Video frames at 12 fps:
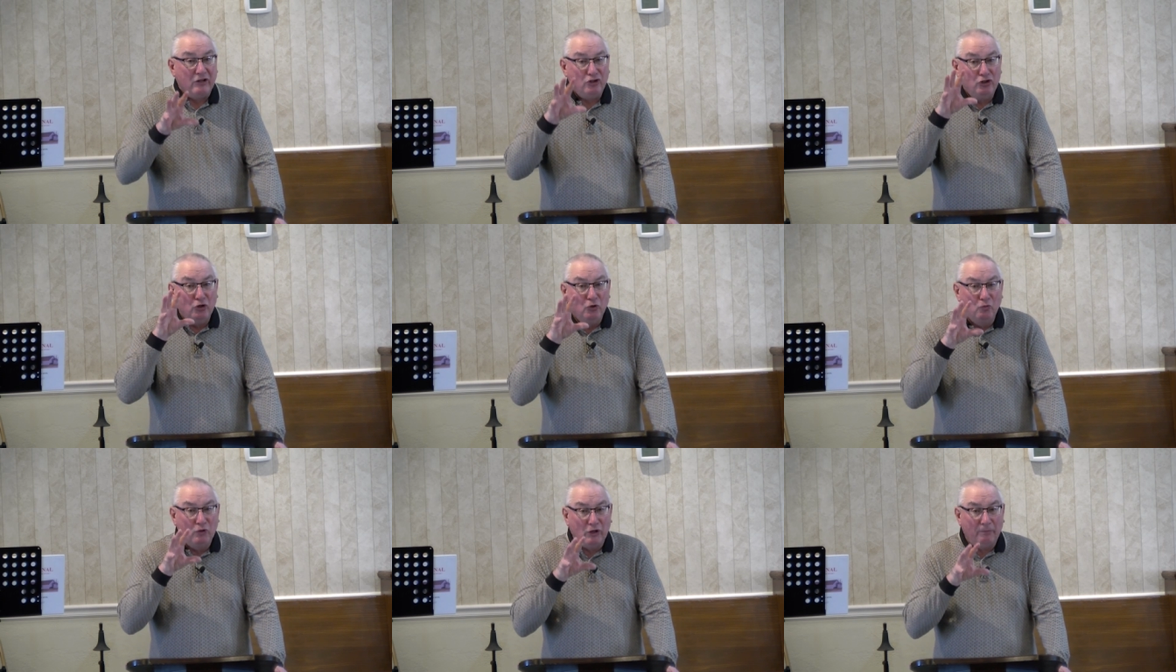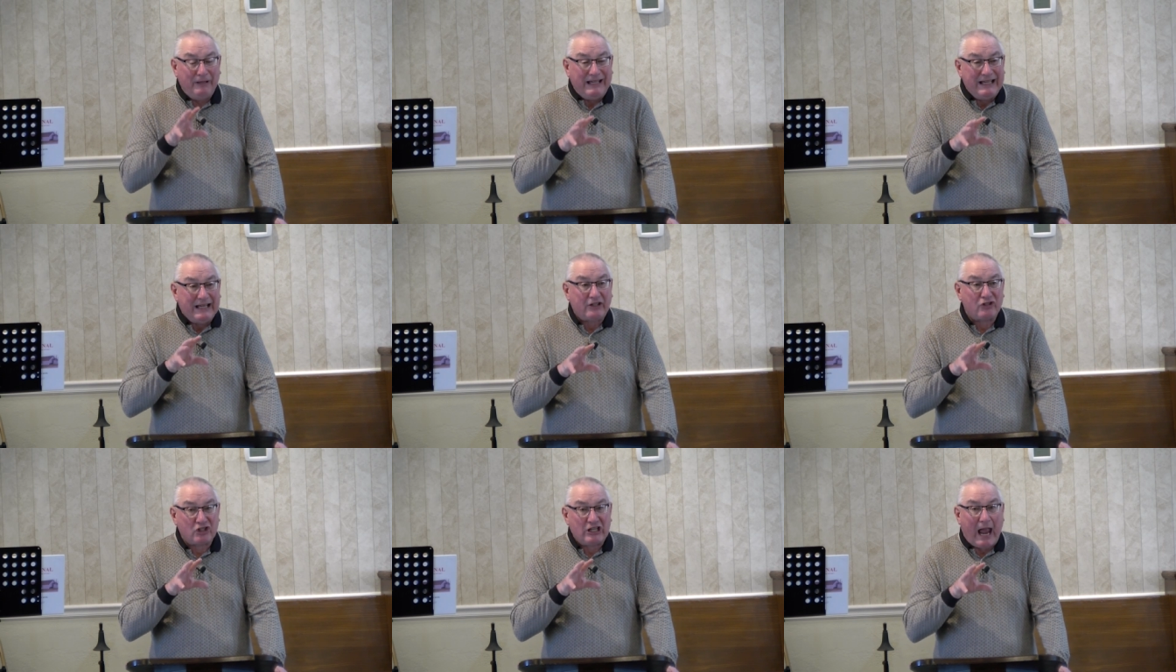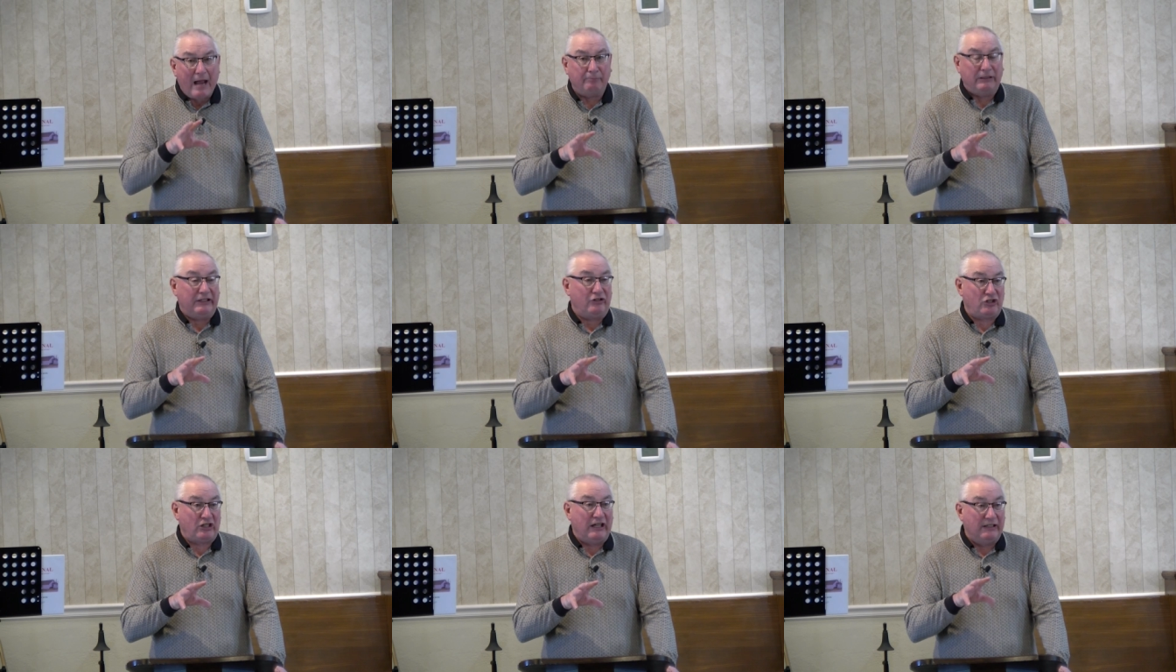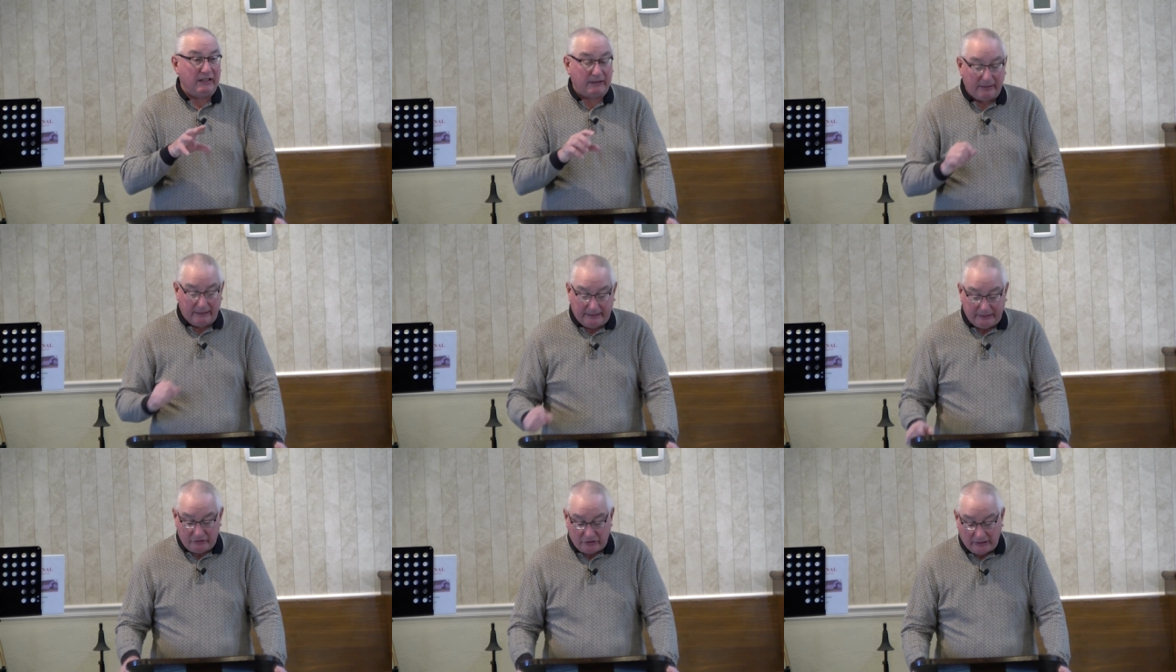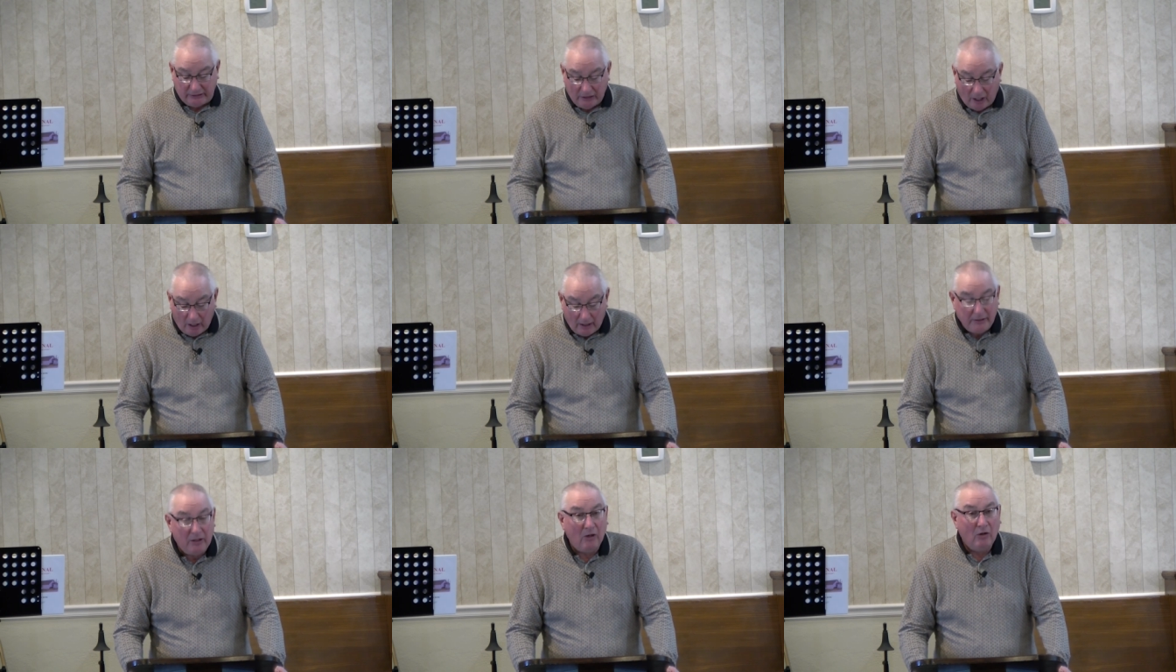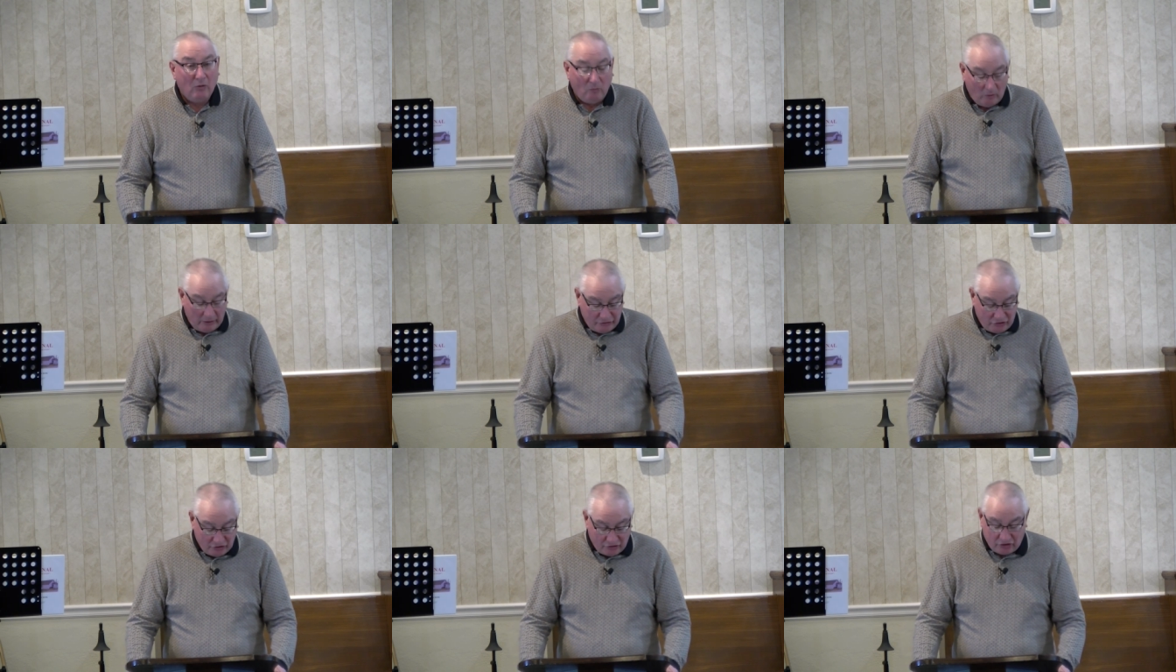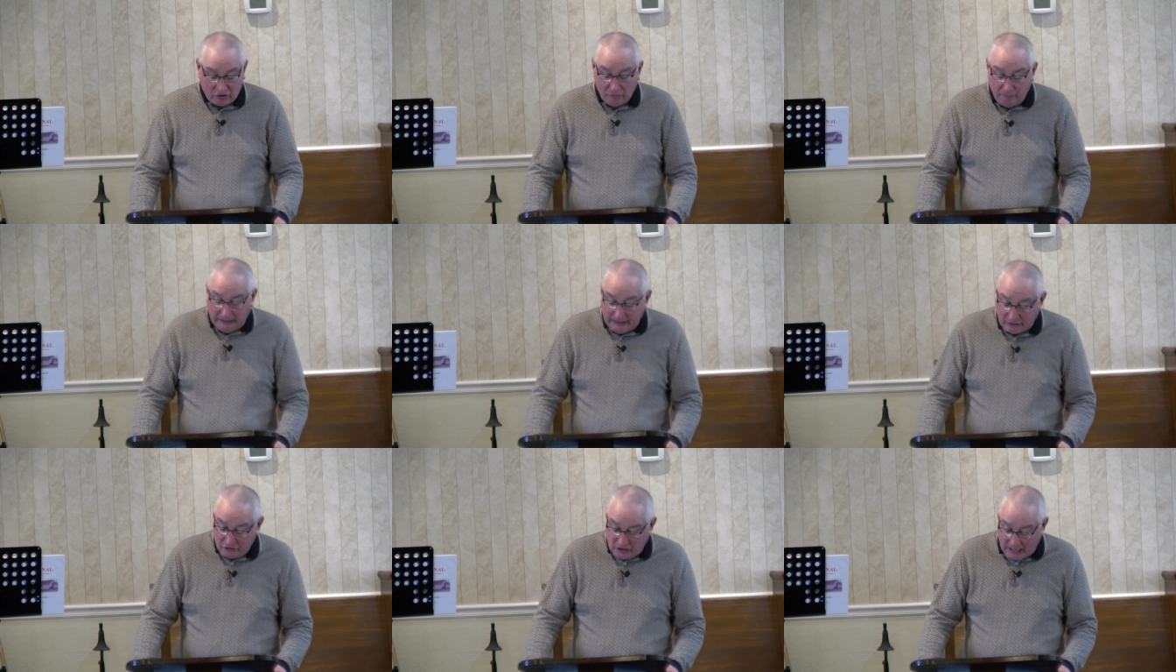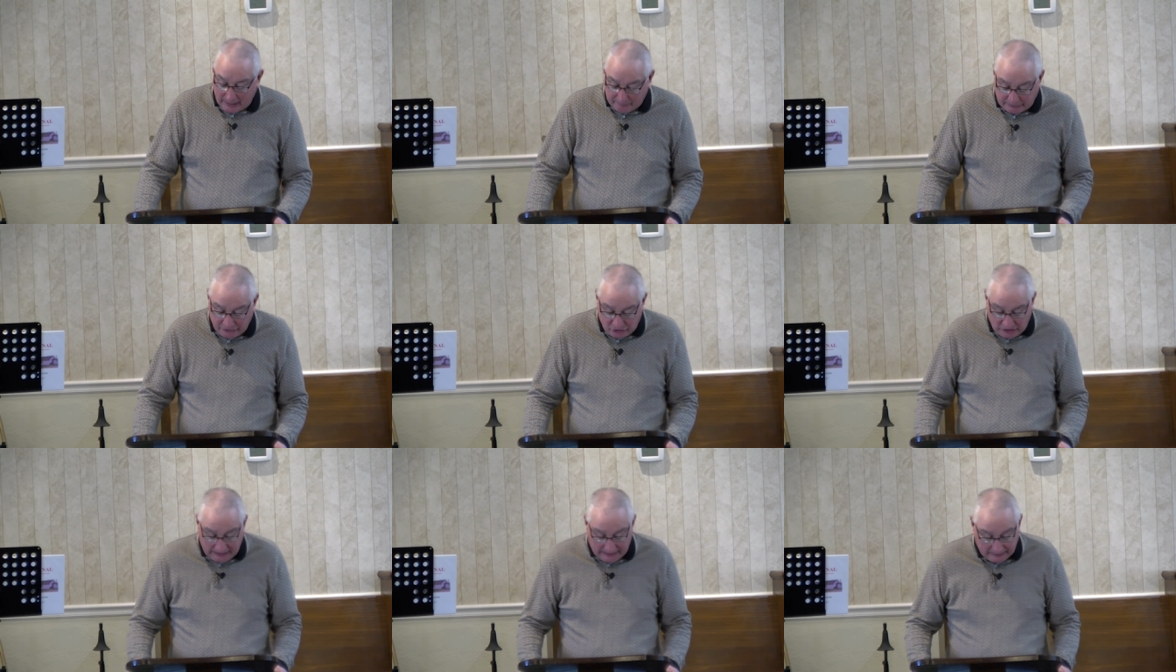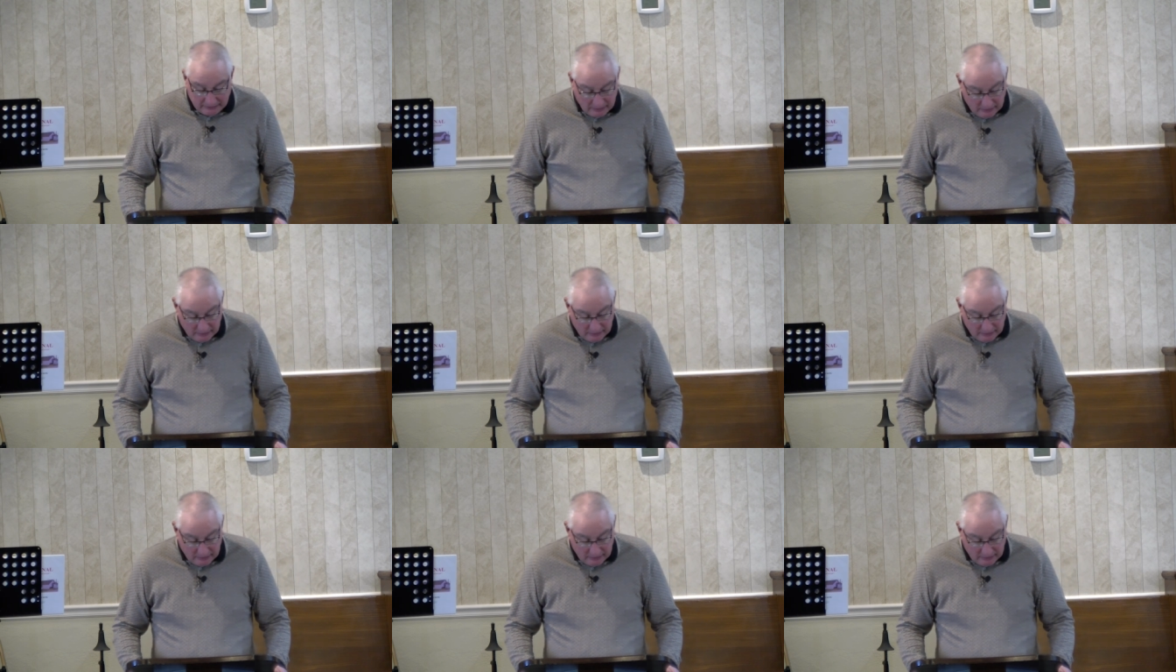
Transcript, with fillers: You will be established in the things that God wants us to be established in.